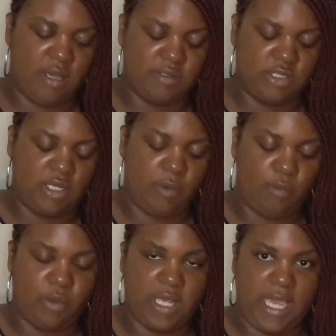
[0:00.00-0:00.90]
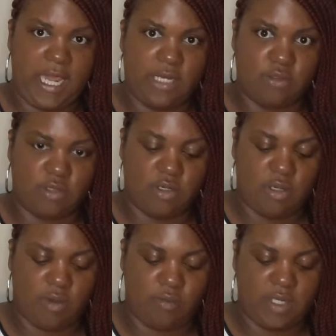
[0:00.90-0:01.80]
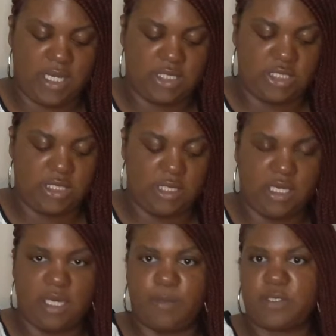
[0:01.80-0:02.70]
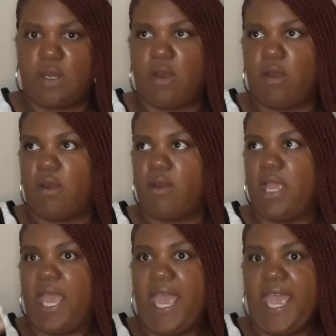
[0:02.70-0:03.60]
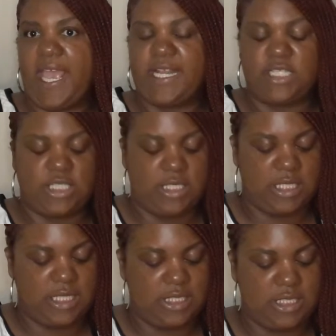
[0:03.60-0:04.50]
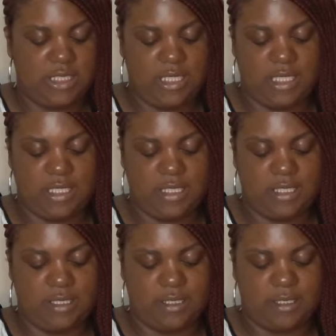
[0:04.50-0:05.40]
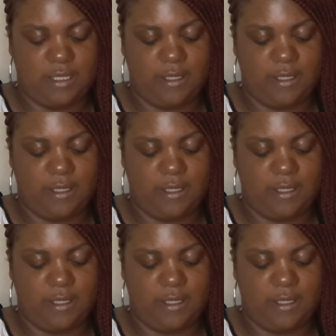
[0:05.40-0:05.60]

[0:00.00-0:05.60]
Giselle wanted Angel to know that she loves her, and she thinks she is